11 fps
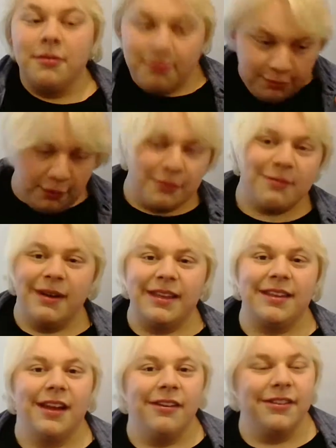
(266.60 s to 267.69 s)
broke
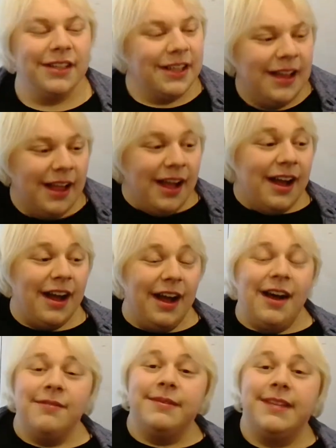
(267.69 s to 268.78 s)
myself,
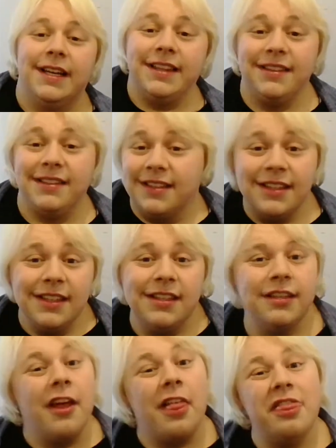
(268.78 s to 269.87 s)
and
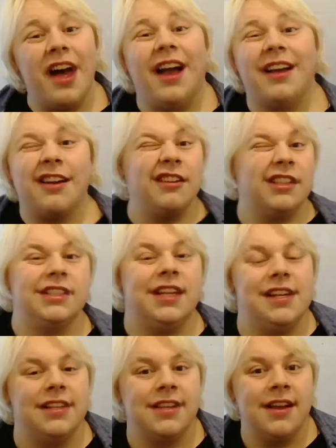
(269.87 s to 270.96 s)
that currently
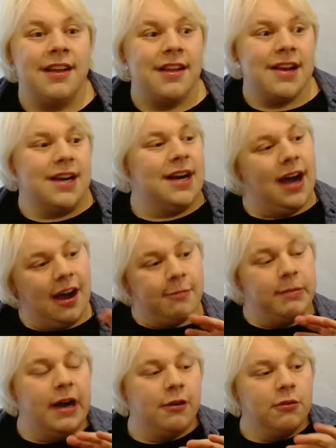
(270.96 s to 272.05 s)
sits at
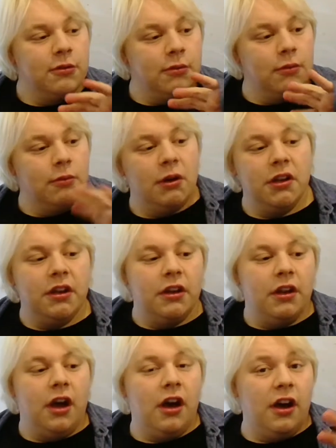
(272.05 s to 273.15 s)
about
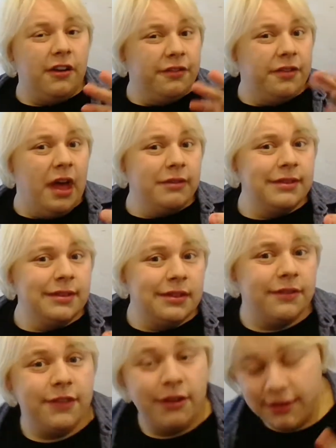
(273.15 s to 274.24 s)
1,500
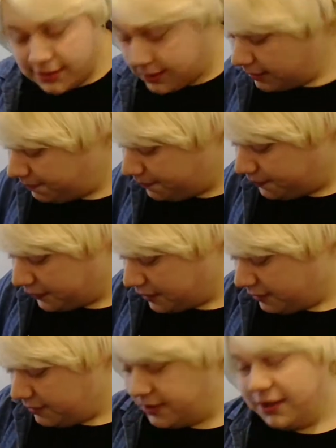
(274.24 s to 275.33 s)
views.
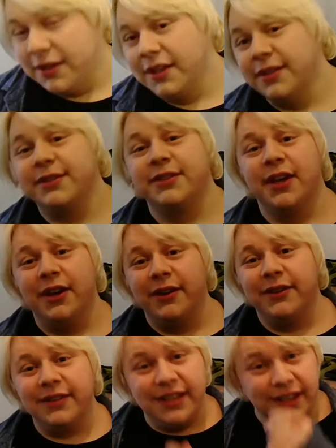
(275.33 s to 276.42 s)

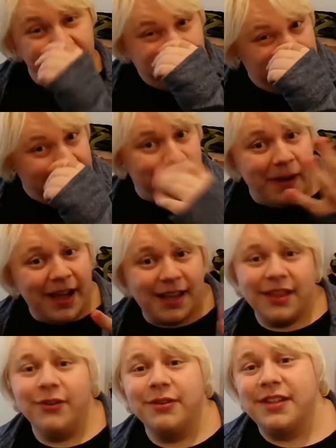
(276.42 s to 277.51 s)
So back in
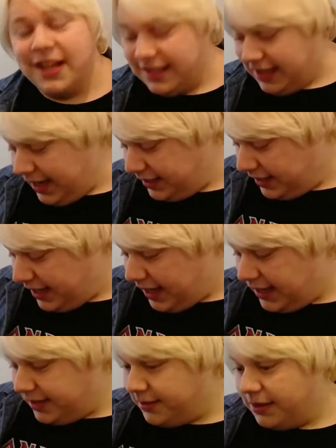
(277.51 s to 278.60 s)
those days, I actually
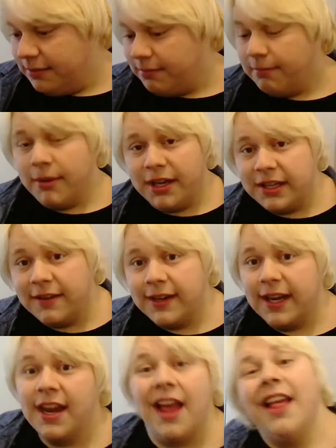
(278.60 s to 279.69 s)
had money coming
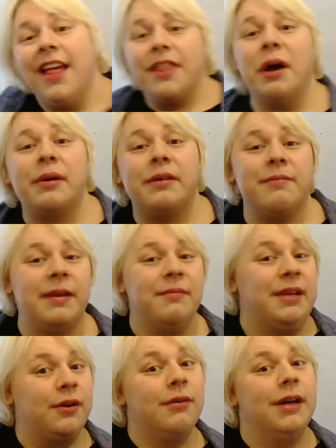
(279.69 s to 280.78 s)
in. That would have made me
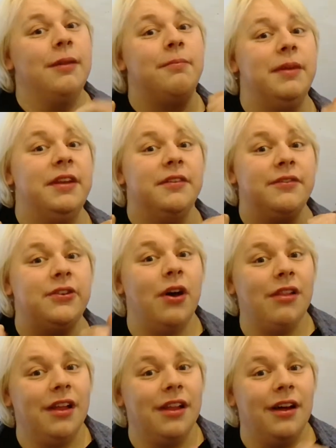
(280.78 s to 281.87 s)
quite a bit of
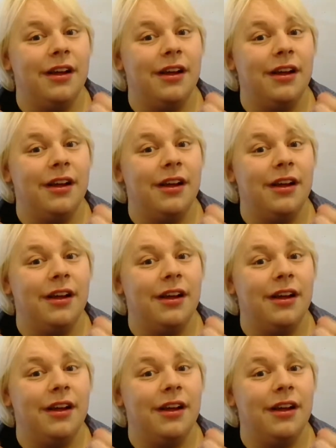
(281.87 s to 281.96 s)
dollar.